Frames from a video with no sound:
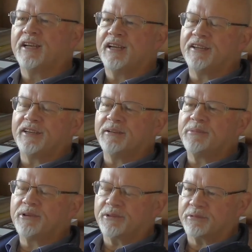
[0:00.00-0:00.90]
and
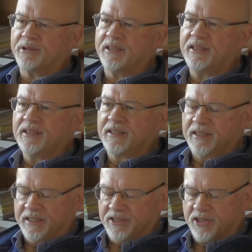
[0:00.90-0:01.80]
number three
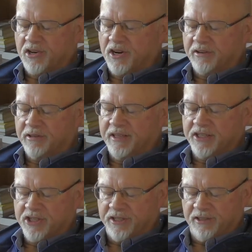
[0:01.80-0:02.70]
is
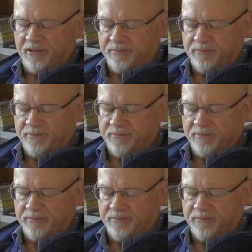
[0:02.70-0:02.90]
Congregational.